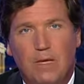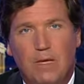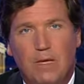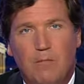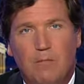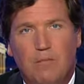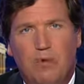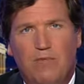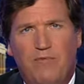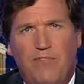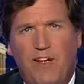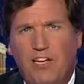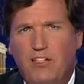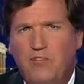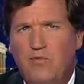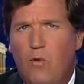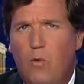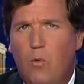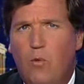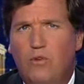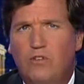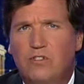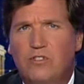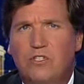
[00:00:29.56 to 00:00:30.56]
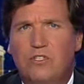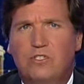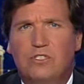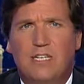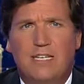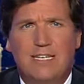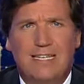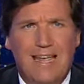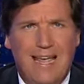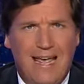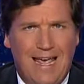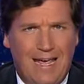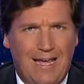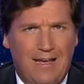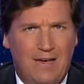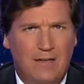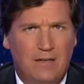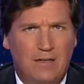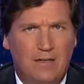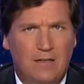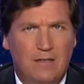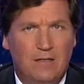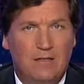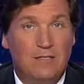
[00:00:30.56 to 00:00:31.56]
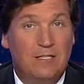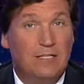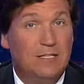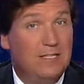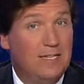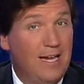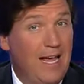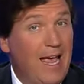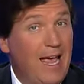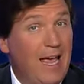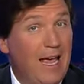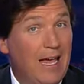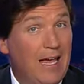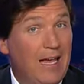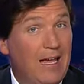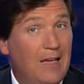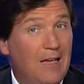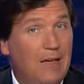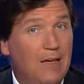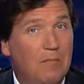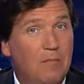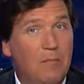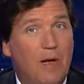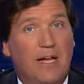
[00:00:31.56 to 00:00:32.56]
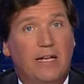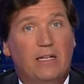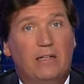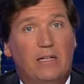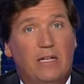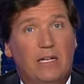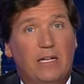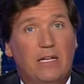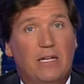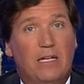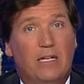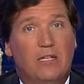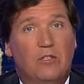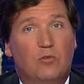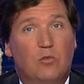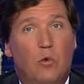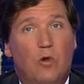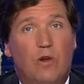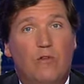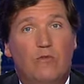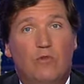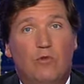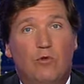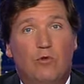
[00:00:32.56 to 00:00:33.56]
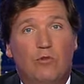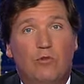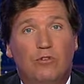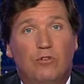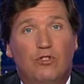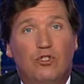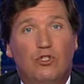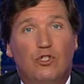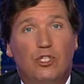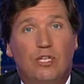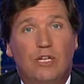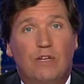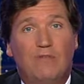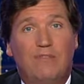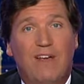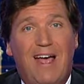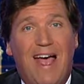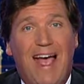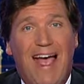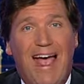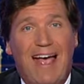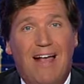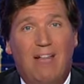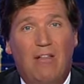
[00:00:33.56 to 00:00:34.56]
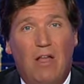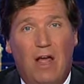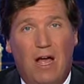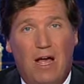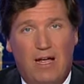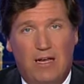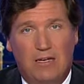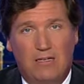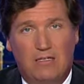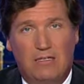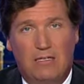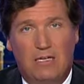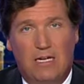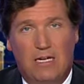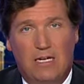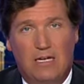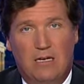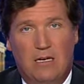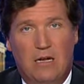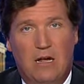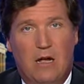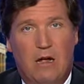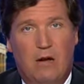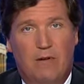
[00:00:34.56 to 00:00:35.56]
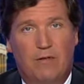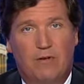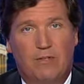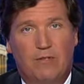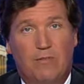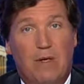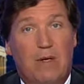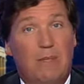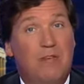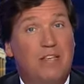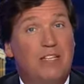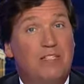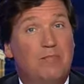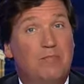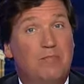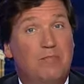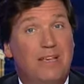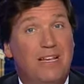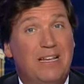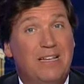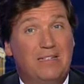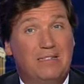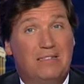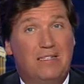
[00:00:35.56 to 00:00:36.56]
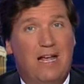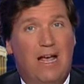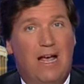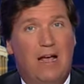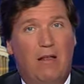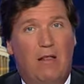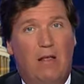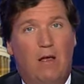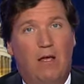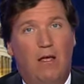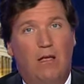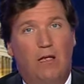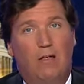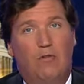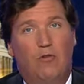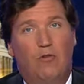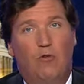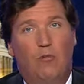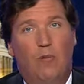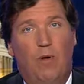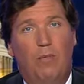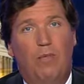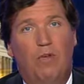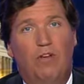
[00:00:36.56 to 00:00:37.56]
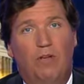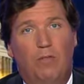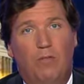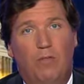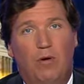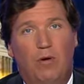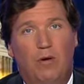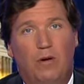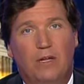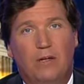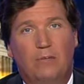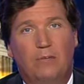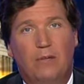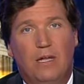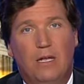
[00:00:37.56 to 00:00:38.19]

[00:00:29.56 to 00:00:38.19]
But fast forward to today. Today, Mike Lee is one of Google's chief allies in Congress, maybe its biggest ally in the Republican Party.